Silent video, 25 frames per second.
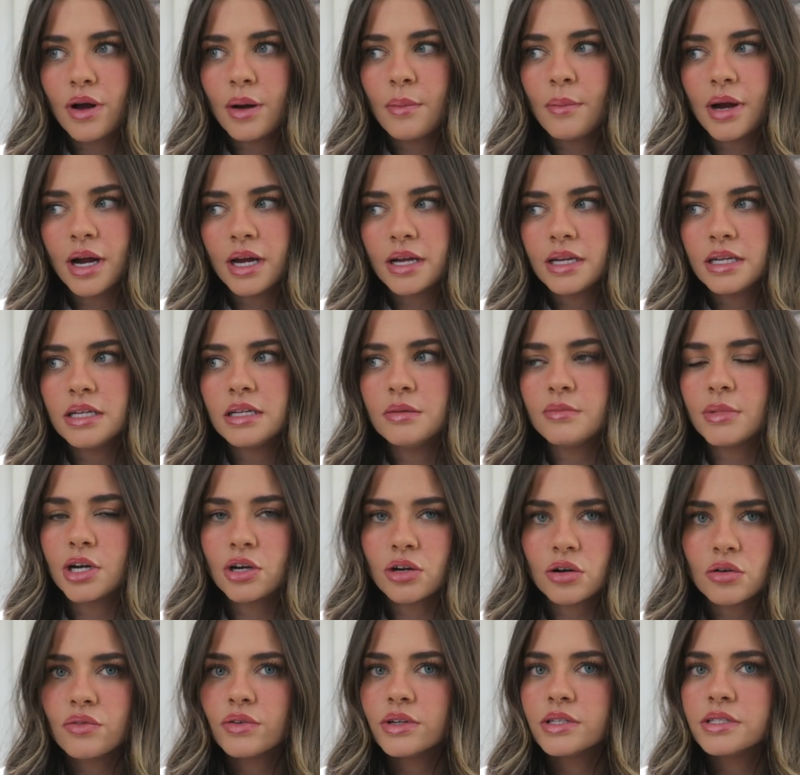I might need my
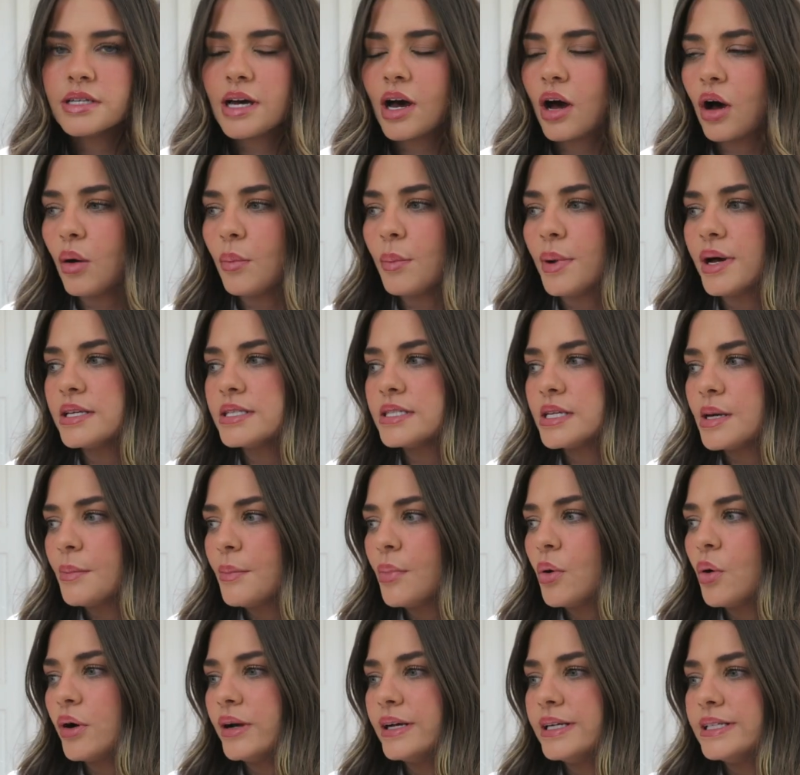girlfriend's help at
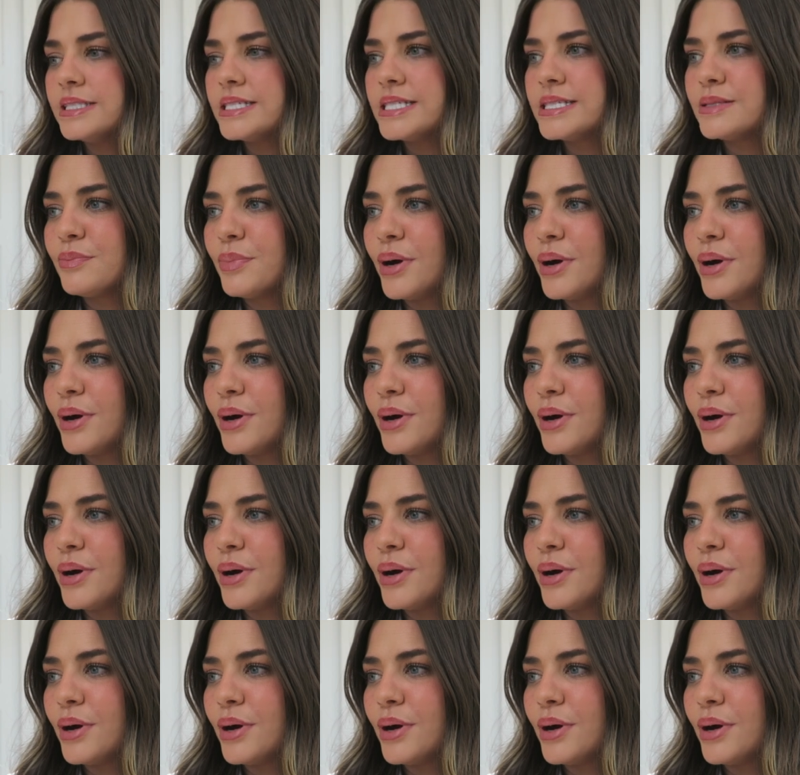some points,